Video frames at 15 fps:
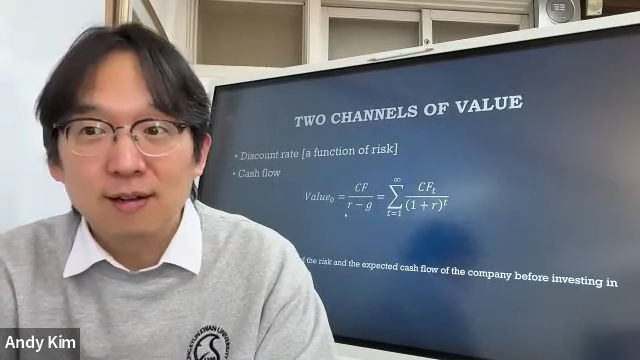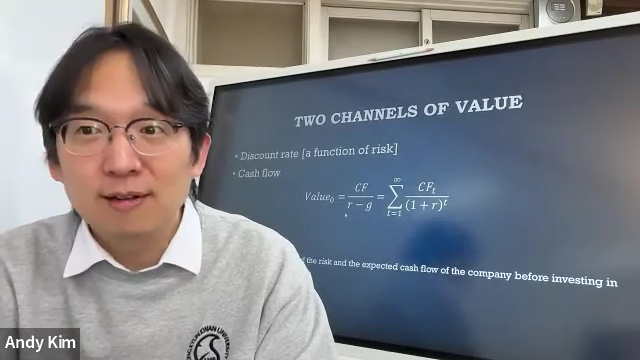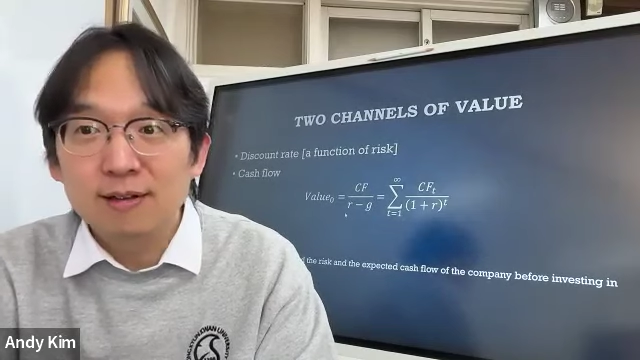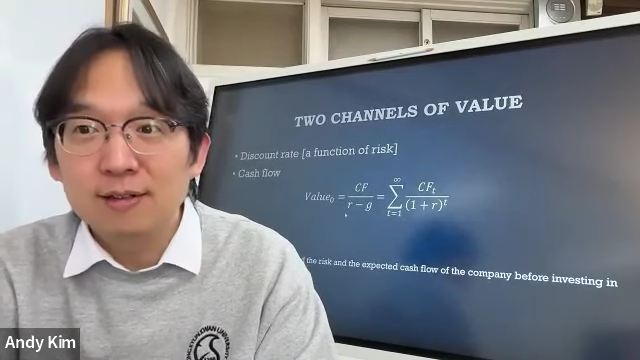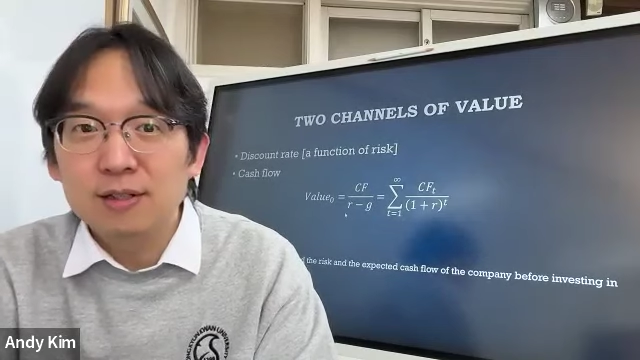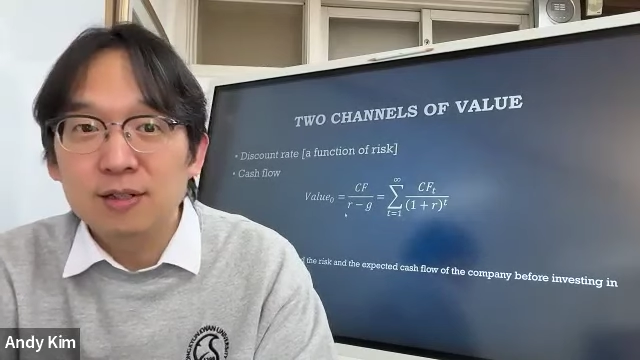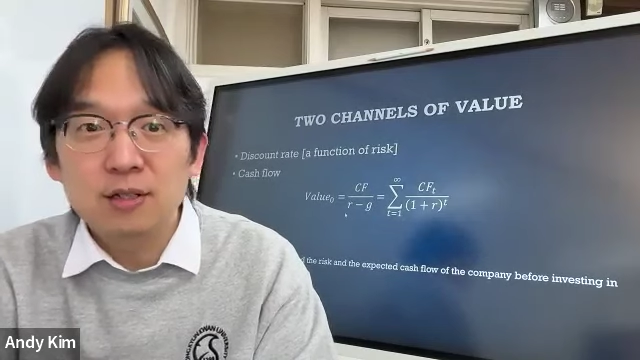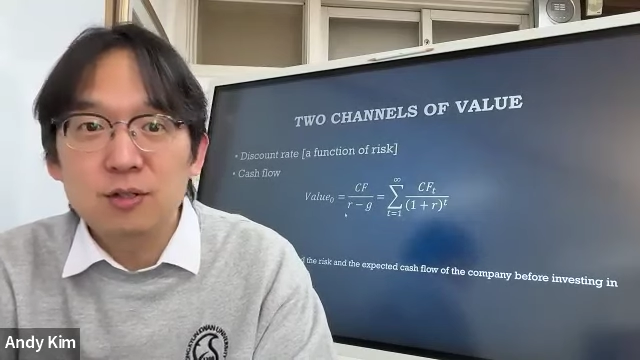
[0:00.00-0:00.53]

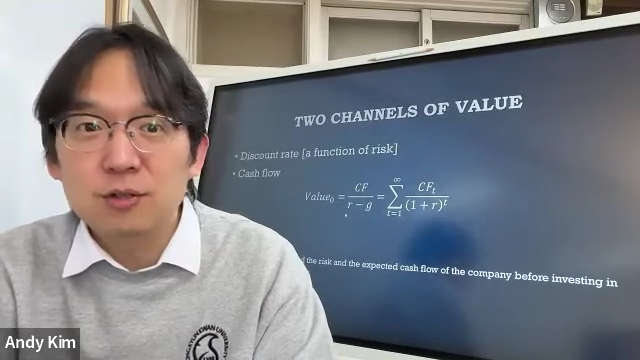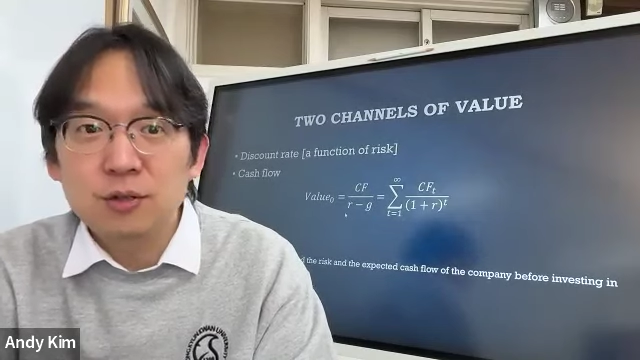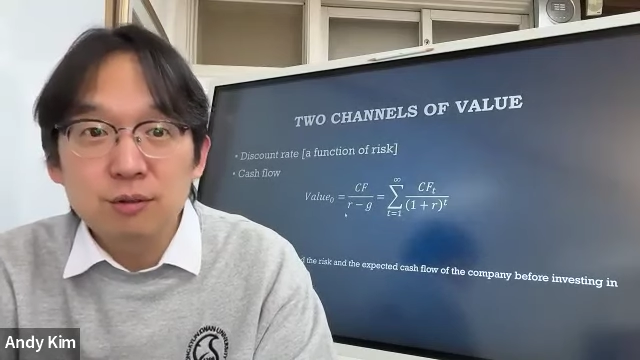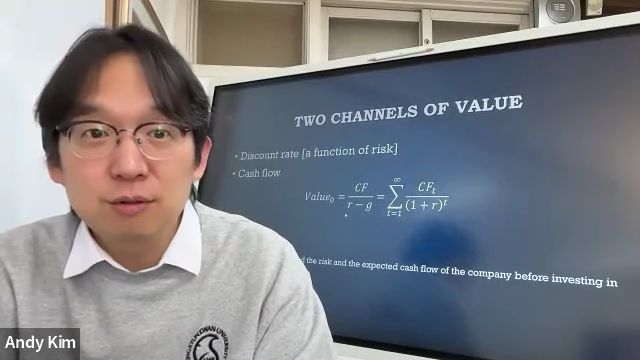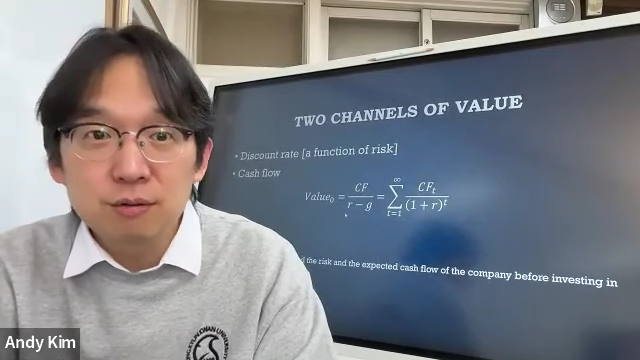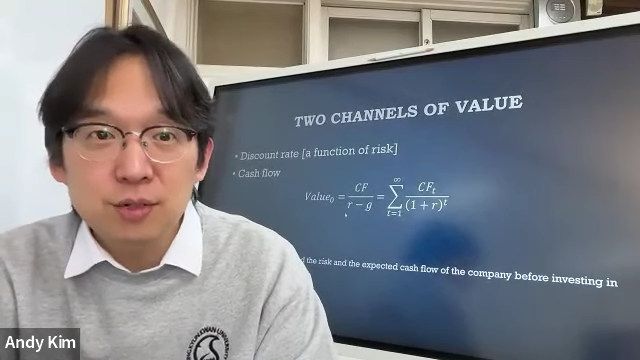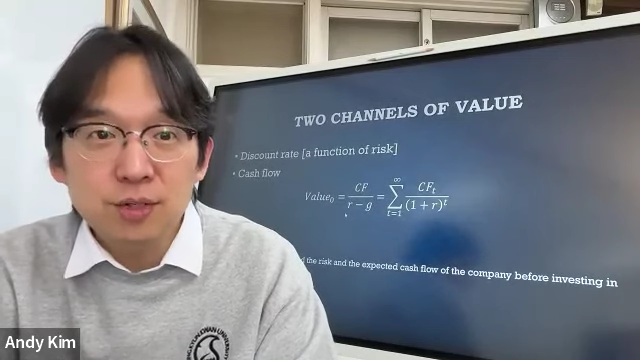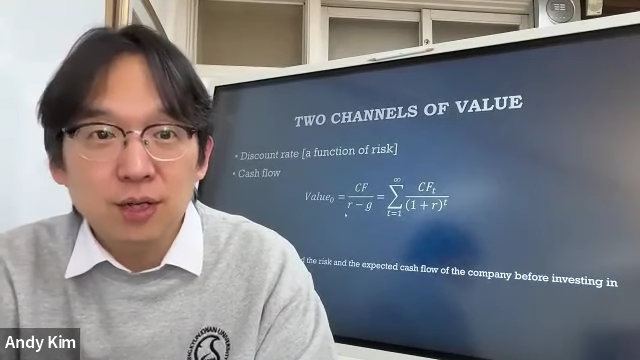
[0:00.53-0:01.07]
and then just
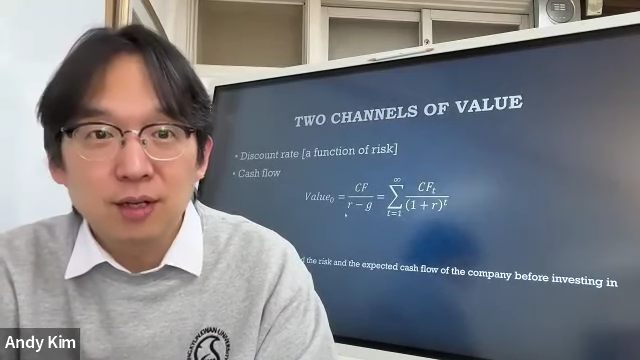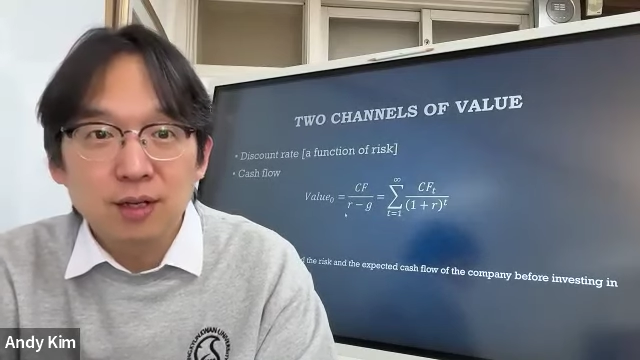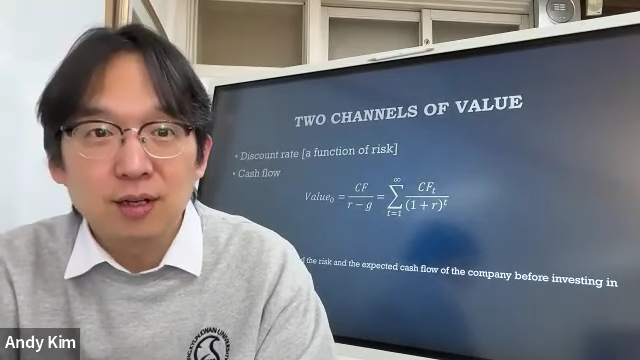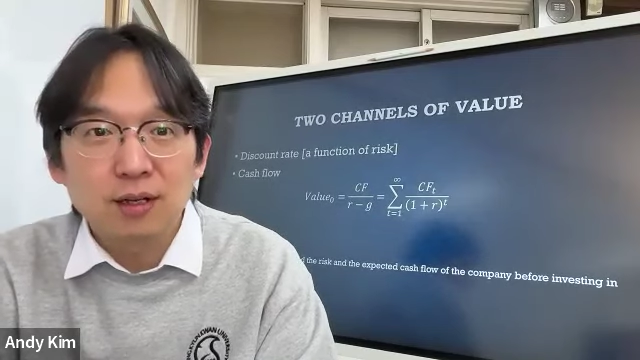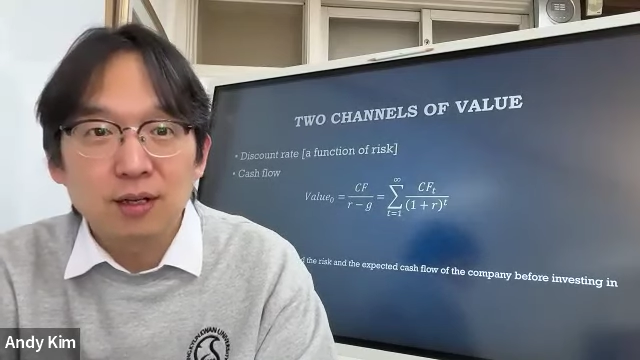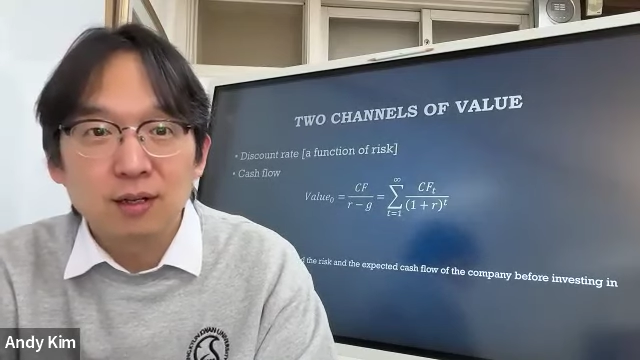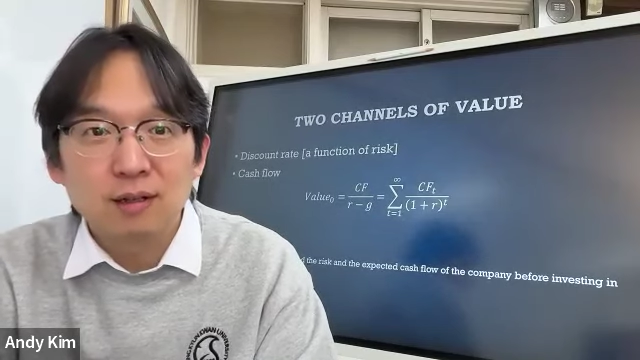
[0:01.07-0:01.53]
use it.